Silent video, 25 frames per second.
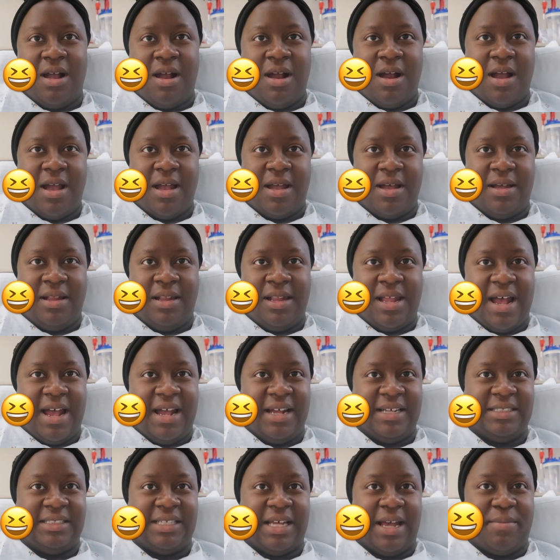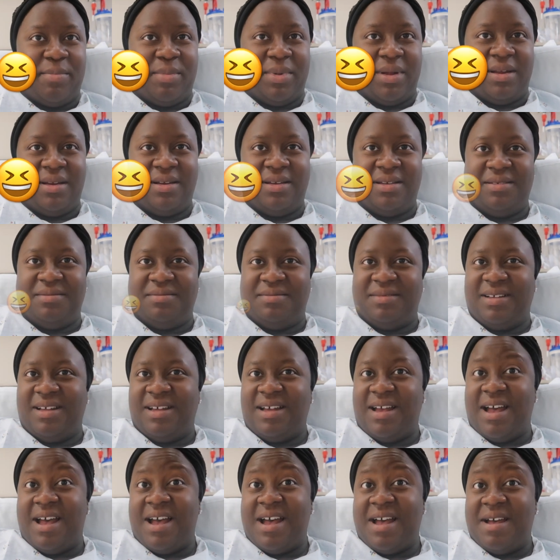Alright, a lot has happened.
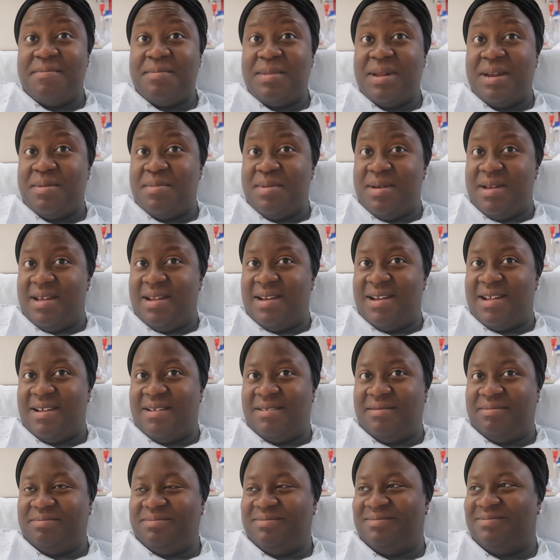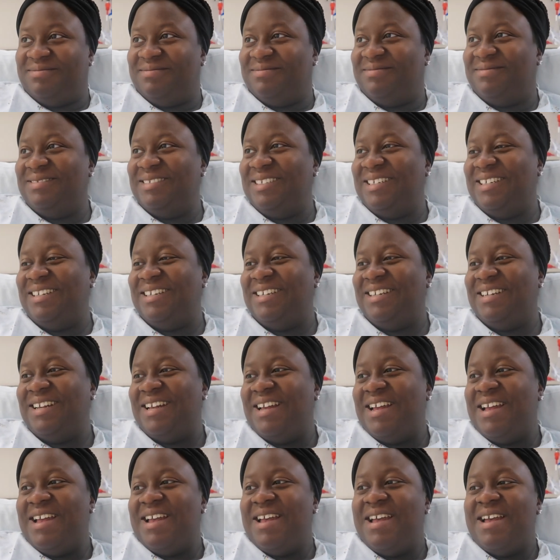I'm in the bed now.
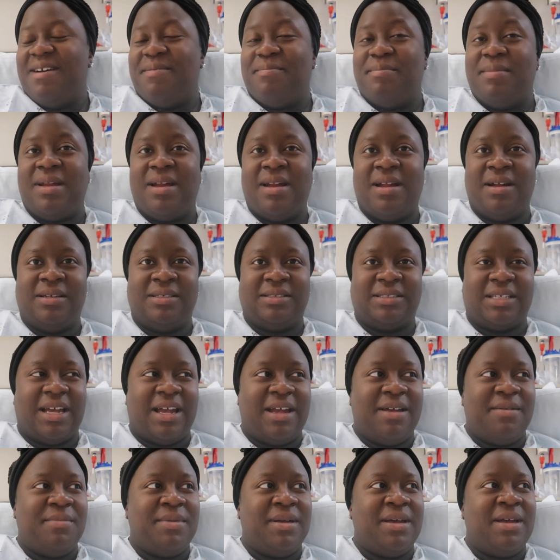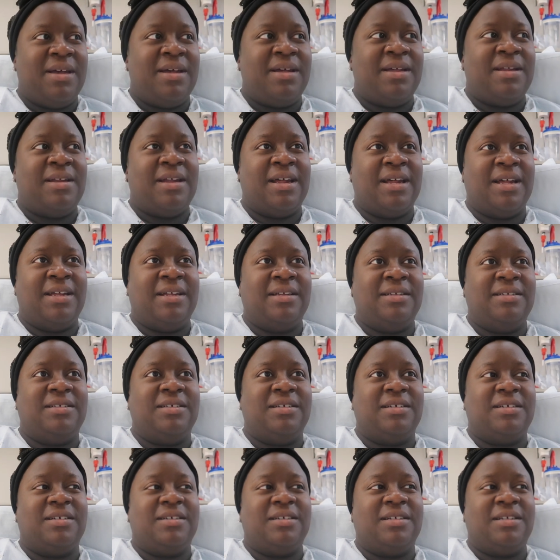My nurse came in. They
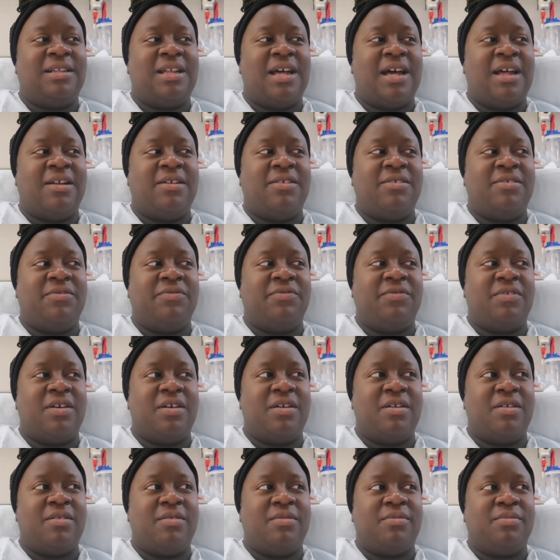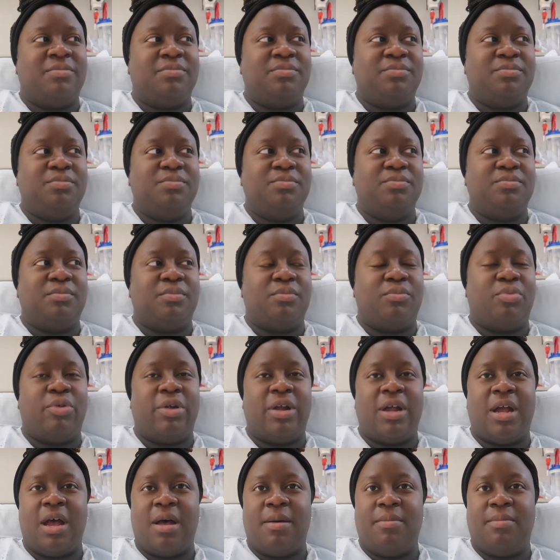took a lot of
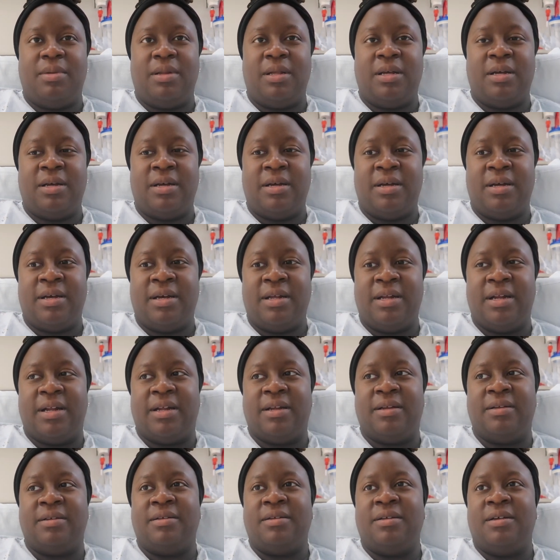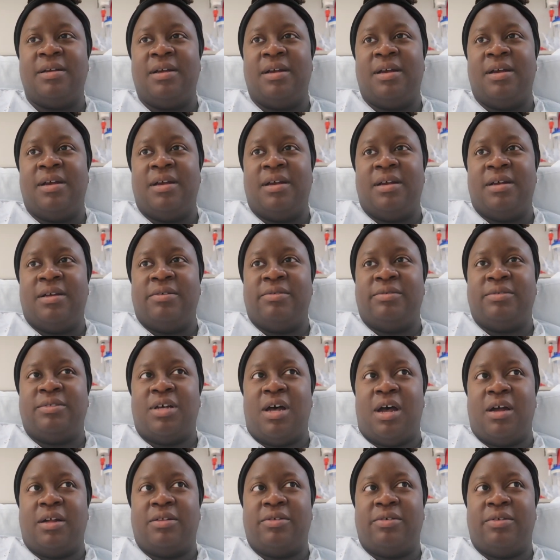pre-op blood and
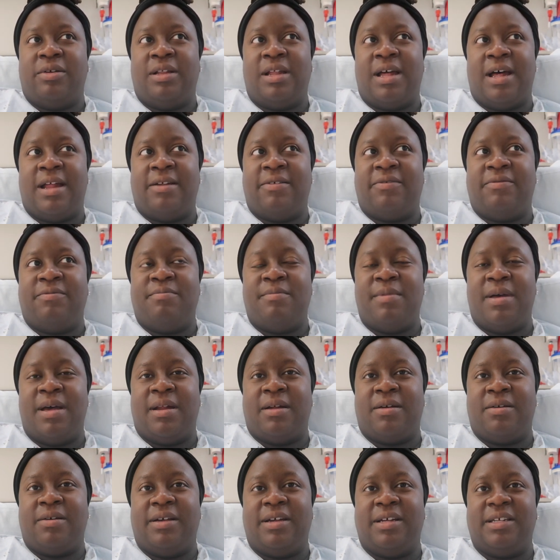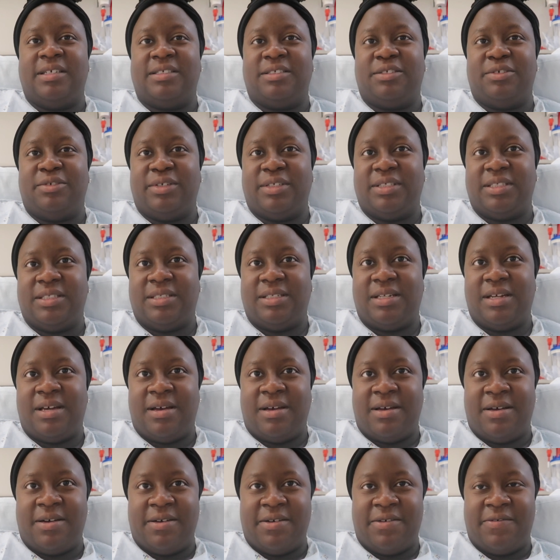talked through a lot of medical history
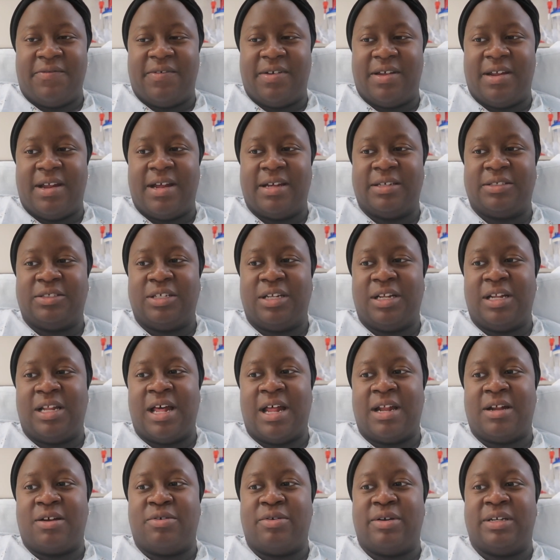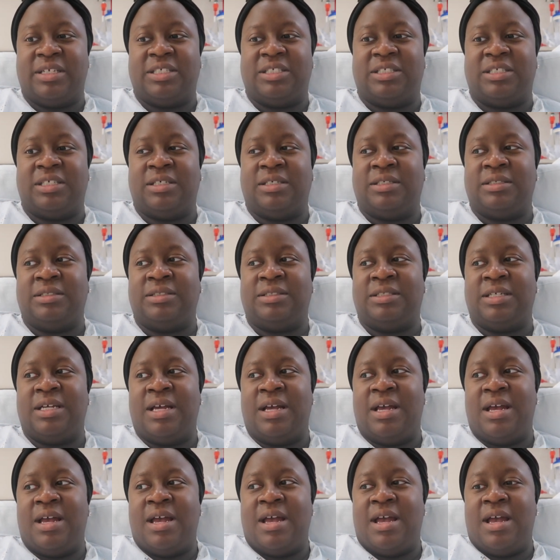stuff and answered a lot of questions.
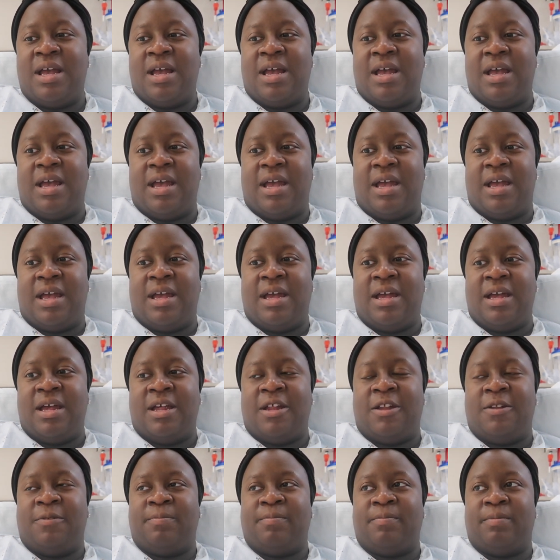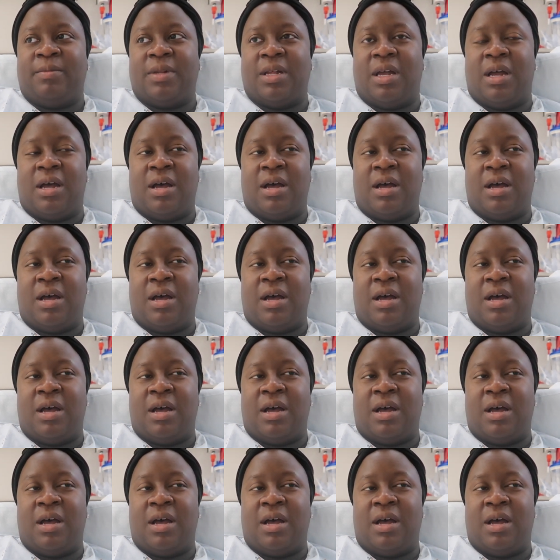And